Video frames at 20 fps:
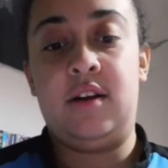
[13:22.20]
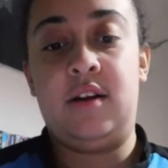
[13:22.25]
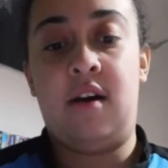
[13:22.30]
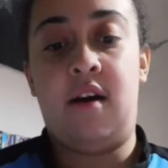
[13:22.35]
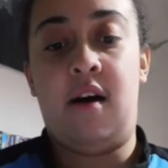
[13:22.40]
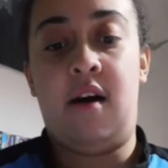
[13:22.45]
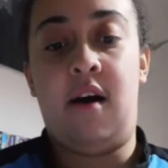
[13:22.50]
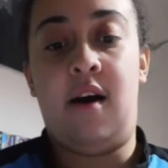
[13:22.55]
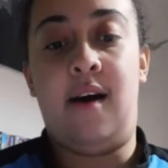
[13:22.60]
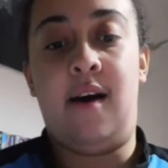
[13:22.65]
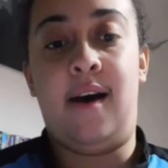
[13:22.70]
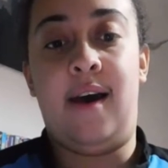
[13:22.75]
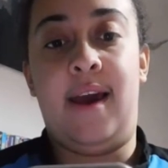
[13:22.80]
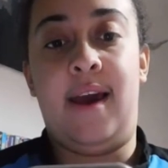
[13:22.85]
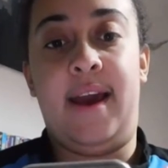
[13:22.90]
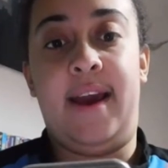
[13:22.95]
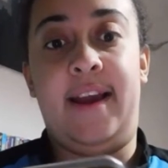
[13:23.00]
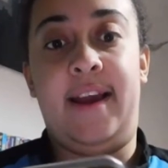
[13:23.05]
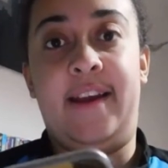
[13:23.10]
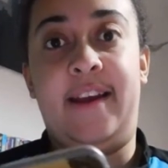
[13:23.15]

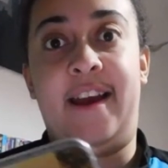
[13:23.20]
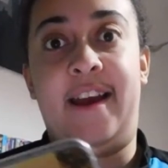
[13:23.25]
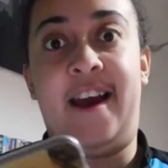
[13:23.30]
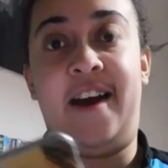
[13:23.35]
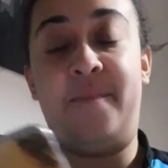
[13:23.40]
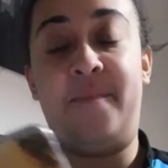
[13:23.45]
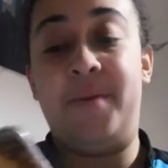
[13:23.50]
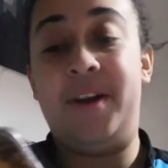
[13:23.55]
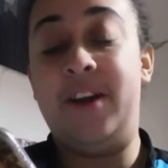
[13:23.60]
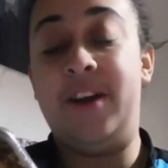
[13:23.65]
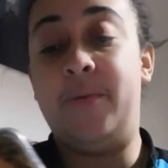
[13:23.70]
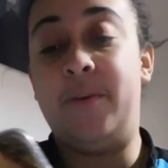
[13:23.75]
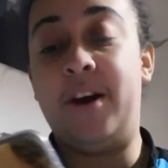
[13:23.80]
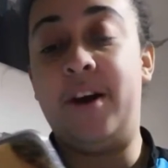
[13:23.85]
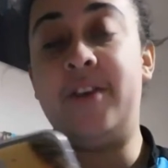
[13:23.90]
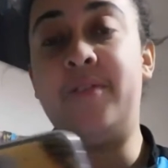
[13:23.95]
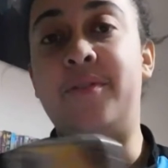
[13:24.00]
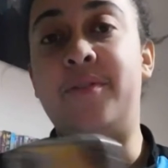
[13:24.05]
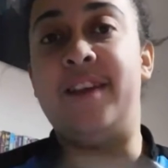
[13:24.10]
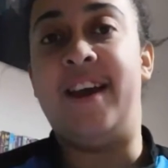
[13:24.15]
I have been at
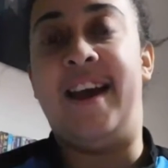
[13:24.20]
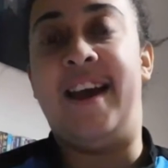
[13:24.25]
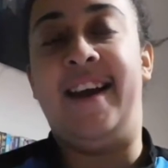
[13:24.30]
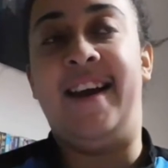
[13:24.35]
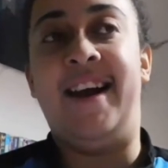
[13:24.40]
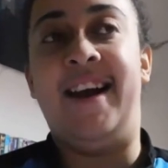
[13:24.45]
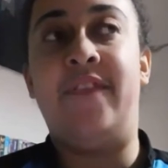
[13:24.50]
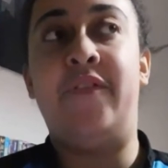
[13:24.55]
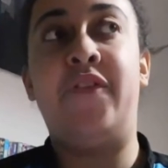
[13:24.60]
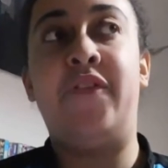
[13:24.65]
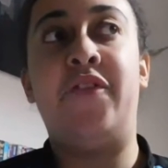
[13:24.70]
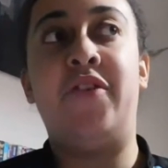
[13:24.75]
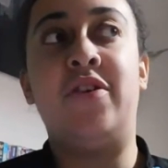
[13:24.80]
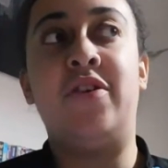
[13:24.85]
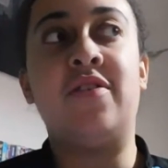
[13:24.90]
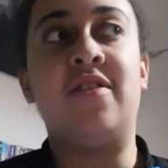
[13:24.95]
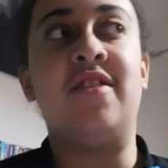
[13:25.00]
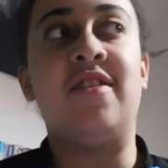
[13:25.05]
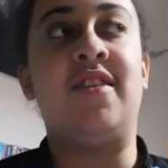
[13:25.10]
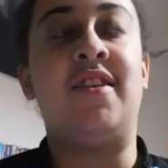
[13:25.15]
work all day. I
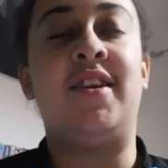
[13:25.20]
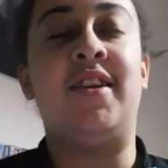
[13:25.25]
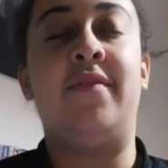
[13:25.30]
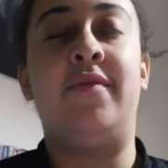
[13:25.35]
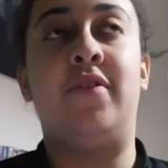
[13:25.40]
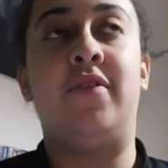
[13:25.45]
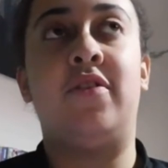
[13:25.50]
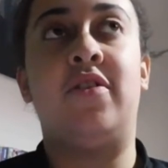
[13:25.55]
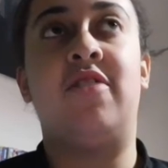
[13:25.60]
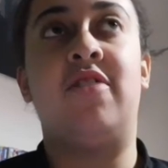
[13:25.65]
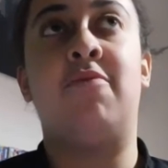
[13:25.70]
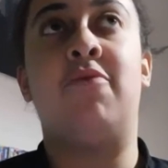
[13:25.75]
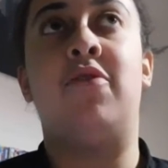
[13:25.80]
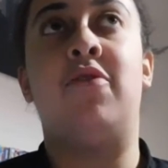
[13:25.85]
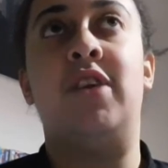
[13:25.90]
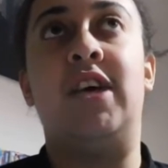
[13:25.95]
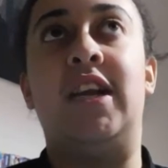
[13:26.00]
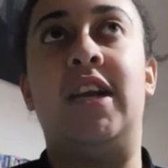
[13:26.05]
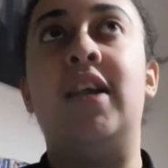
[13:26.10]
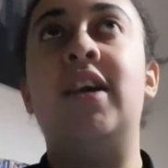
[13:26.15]
didn't vlog this
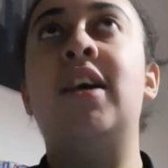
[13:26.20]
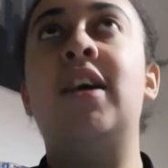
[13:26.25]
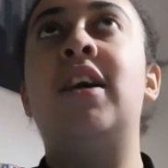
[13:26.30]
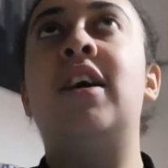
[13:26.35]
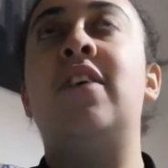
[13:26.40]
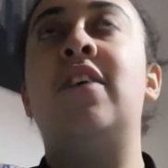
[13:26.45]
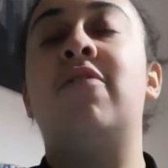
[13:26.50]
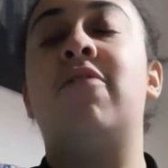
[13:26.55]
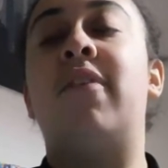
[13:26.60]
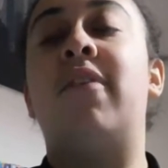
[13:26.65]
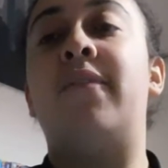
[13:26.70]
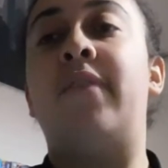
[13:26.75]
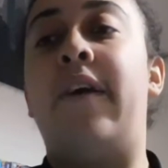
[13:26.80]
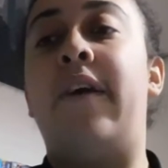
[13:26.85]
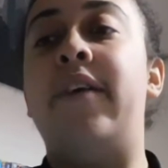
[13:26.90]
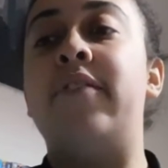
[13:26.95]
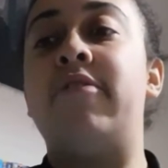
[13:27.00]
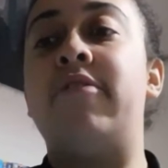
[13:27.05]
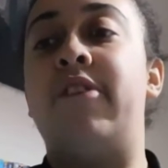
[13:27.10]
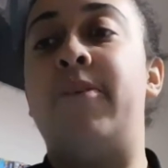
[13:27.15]
morning, so I'm
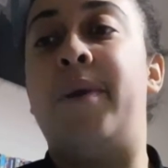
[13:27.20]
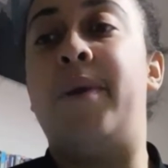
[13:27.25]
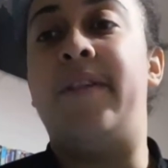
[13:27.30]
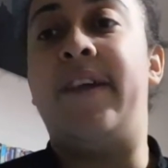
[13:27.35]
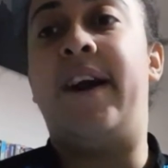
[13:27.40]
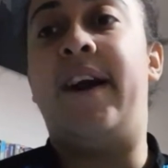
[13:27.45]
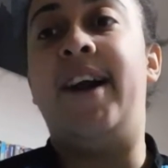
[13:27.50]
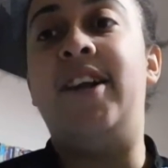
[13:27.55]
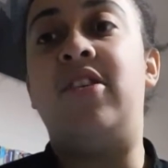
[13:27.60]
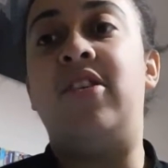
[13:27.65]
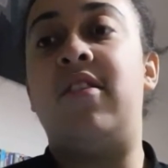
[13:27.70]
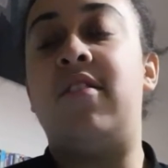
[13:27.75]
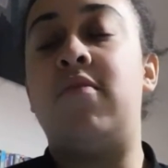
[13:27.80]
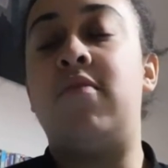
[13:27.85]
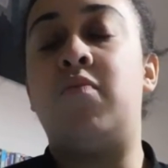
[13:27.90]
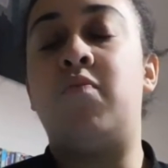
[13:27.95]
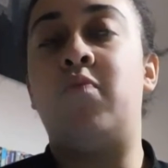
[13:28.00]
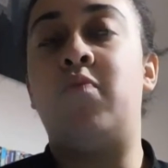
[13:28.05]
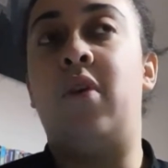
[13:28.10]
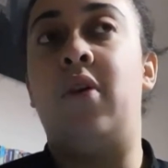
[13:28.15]
very sorry about that. I just
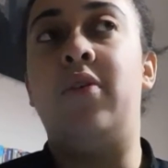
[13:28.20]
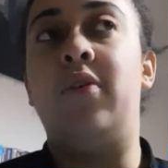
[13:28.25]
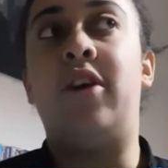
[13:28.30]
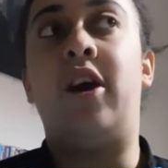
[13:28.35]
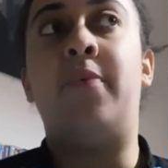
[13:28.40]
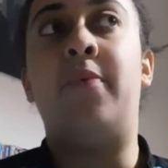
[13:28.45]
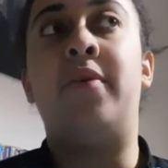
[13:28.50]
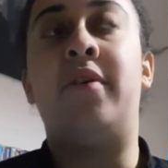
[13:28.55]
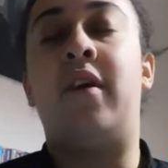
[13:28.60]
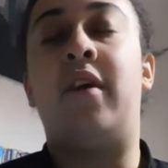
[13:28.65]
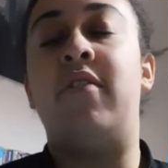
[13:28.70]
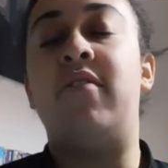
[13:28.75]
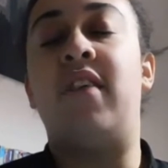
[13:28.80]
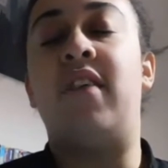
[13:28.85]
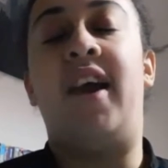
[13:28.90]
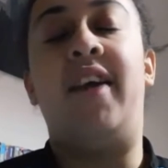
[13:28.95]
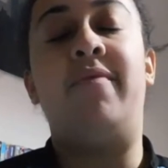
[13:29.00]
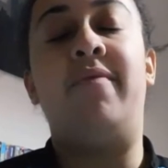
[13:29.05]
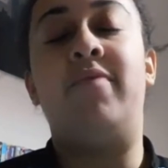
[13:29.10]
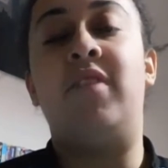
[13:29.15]
woke up and I was
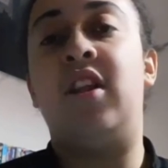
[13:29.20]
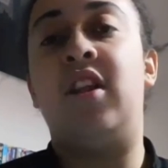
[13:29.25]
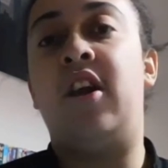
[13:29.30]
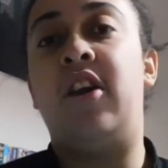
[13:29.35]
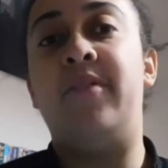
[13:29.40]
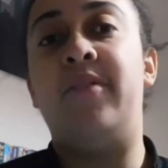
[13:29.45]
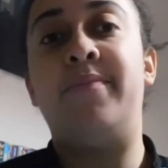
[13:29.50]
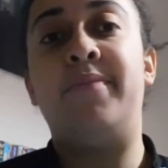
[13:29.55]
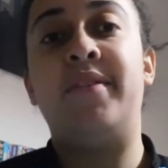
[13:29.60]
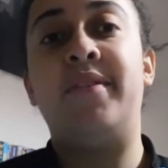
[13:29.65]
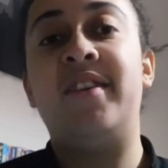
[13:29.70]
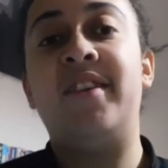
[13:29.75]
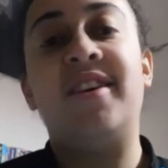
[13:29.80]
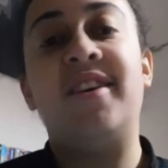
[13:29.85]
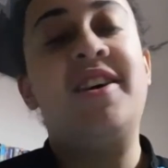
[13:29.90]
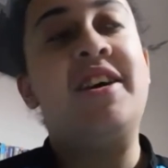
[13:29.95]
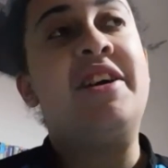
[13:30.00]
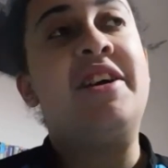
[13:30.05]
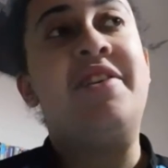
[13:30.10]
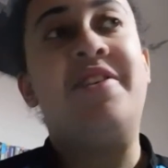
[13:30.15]
like, nope,
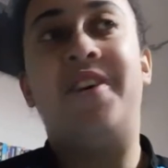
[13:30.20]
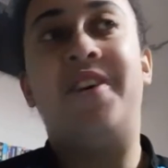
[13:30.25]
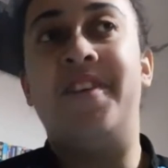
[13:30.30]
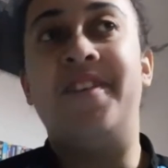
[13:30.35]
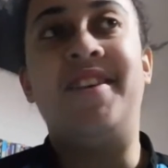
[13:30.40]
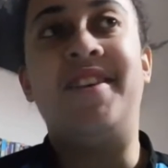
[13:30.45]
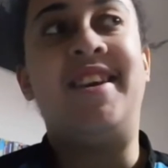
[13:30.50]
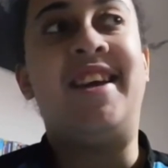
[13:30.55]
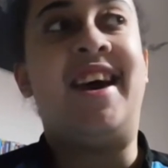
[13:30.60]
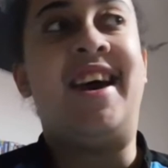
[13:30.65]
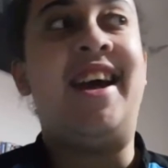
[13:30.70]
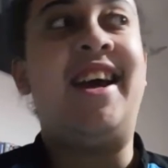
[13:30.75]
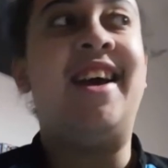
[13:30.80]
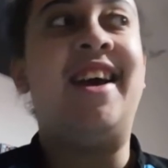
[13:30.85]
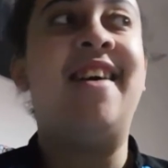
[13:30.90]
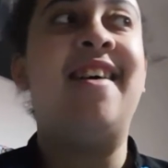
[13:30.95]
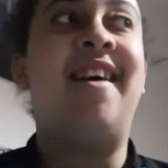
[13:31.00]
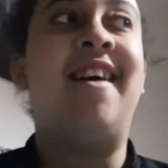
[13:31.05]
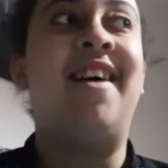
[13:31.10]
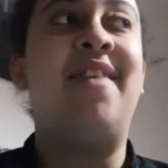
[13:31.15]
not today.
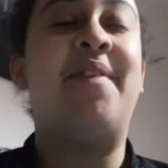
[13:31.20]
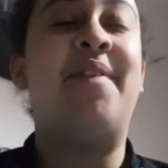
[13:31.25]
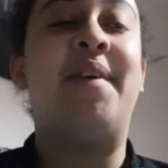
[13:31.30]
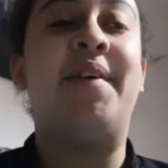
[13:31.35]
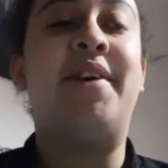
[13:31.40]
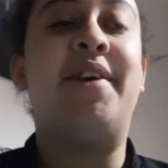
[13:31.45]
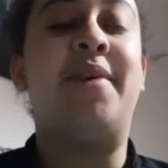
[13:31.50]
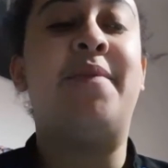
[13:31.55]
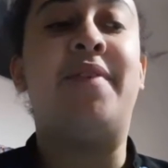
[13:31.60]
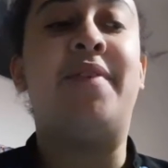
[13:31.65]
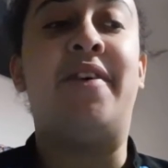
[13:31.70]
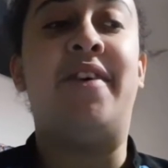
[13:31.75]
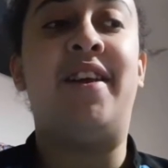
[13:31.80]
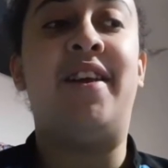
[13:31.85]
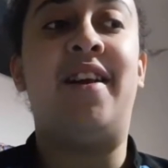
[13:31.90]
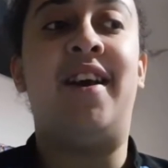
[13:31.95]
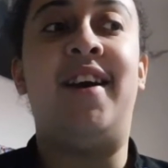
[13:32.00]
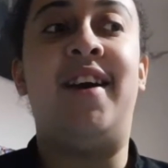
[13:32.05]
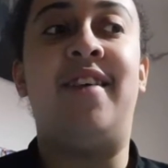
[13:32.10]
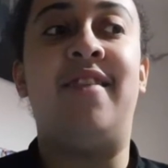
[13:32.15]
I woke up very
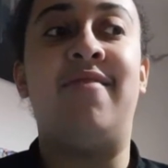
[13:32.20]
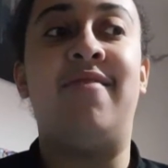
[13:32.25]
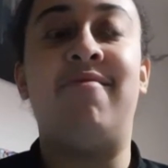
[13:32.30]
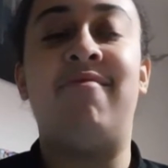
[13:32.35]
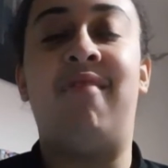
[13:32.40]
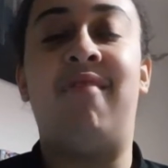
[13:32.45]
late